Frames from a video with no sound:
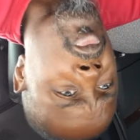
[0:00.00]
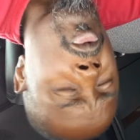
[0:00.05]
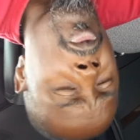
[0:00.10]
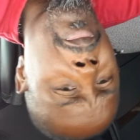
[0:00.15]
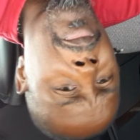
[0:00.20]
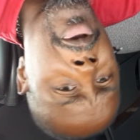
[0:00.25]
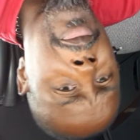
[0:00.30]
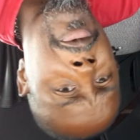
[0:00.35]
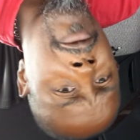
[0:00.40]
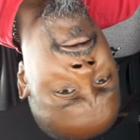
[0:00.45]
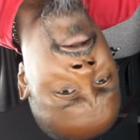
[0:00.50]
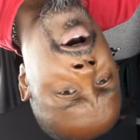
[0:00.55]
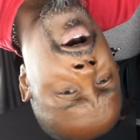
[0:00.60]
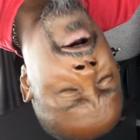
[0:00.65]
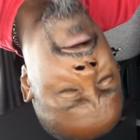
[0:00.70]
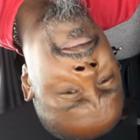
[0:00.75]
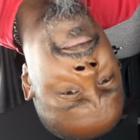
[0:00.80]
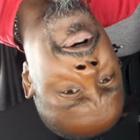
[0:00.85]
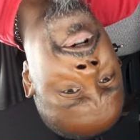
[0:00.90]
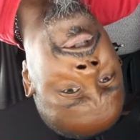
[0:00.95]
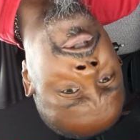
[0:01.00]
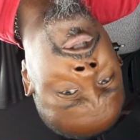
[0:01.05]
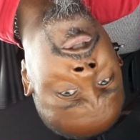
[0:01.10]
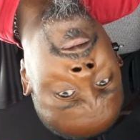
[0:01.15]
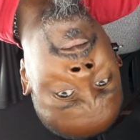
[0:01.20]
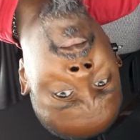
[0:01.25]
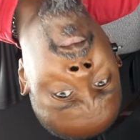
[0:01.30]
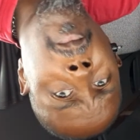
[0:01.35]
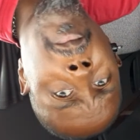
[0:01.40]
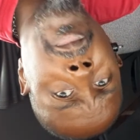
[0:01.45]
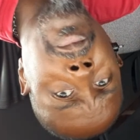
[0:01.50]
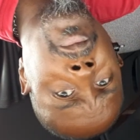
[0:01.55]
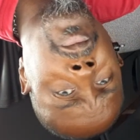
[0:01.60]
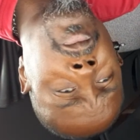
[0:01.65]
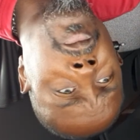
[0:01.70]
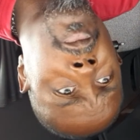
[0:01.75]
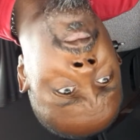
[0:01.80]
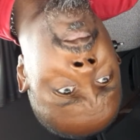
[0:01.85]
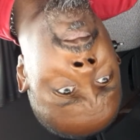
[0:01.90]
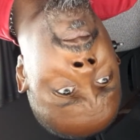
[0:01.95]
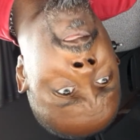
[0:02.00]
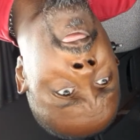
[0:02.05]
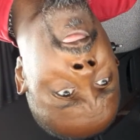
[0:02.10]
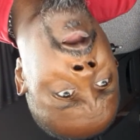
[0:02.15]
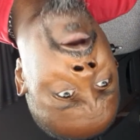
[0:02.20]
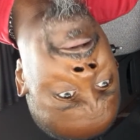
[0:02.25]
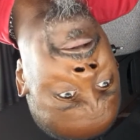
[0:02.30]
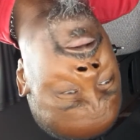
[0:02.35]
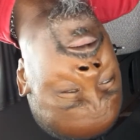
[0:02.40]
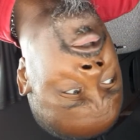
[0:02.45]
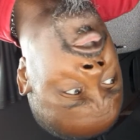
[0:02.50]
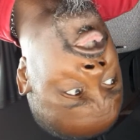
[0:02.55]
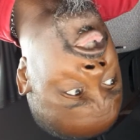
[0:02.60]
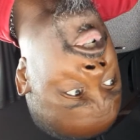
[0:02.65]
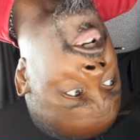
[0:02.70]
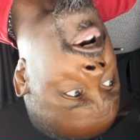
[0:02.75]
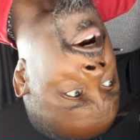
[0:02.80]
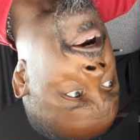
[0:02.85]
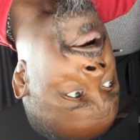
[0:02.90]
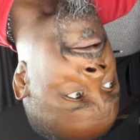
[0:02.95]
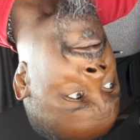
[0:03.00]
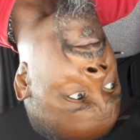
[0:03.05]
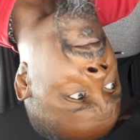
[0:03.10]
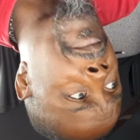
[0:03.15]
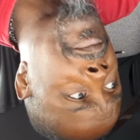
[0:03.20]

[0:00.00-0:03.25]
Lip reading: maybe 5 months. Chicago.